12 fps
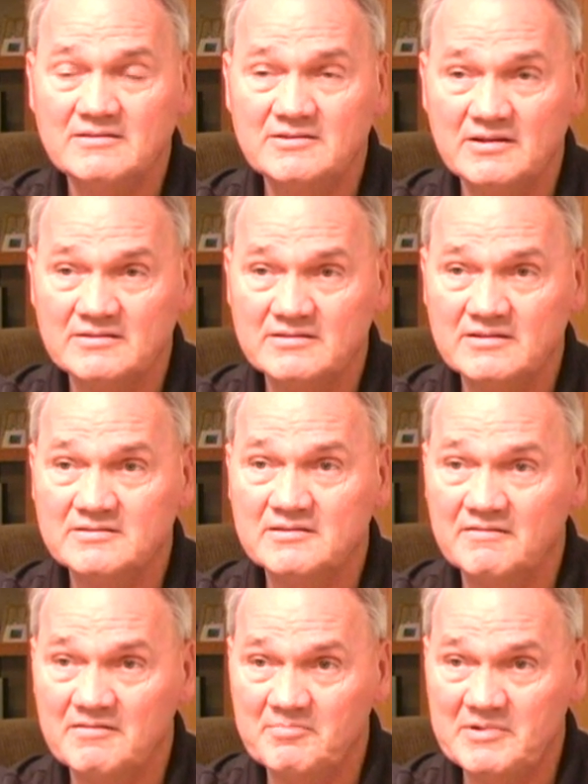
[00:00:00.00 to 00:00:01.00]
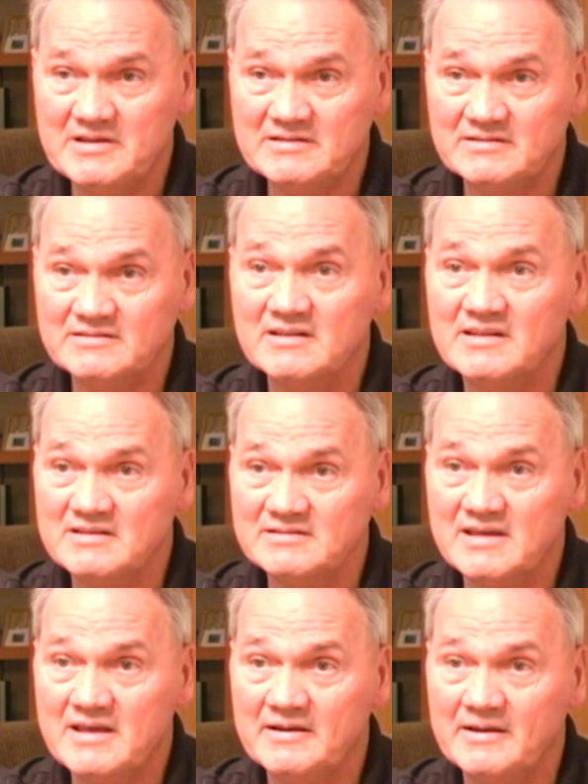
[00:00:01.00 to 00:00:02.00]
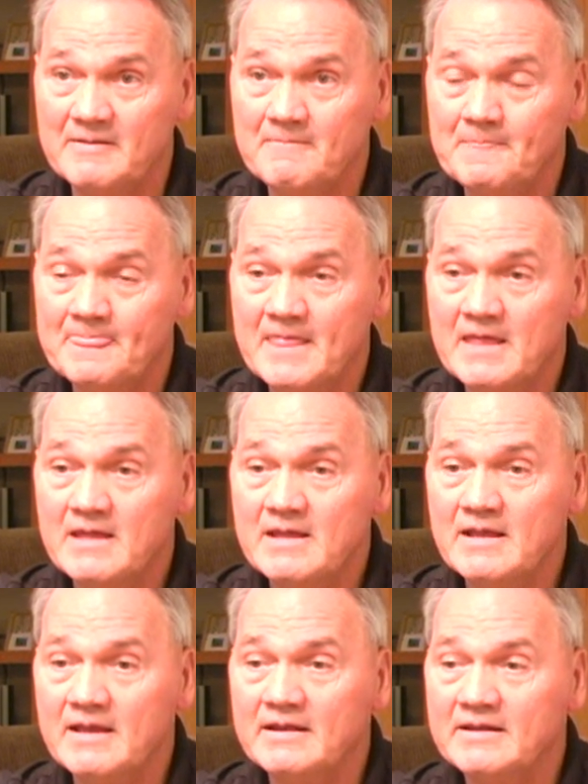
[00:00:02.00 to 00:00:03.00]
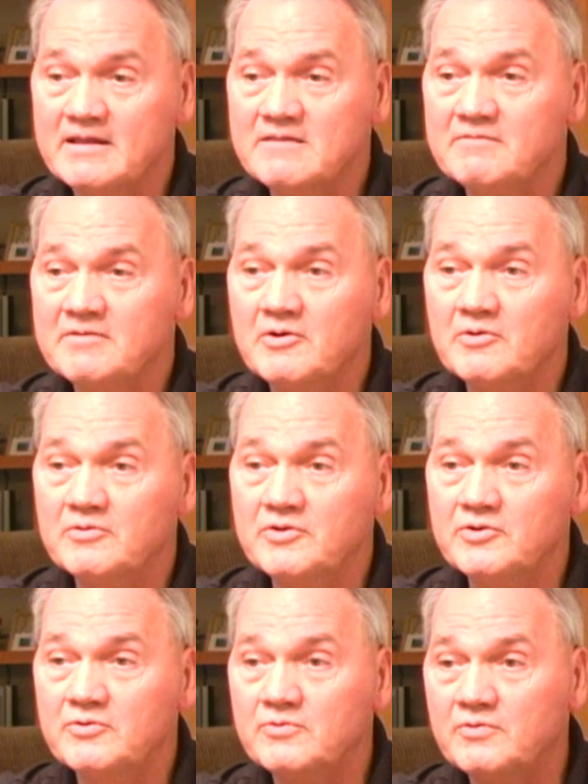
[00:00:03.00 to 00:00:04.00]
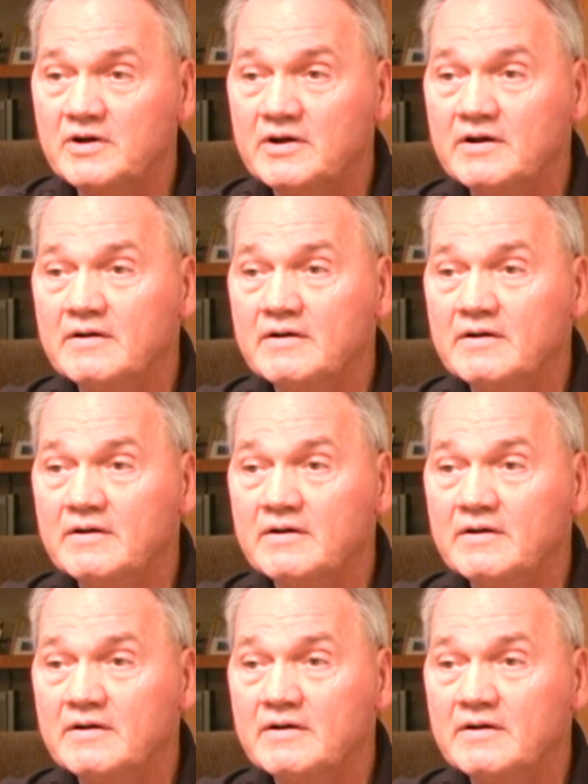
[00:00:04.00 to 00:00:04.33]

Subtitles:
justice of the peace in this county. And even though you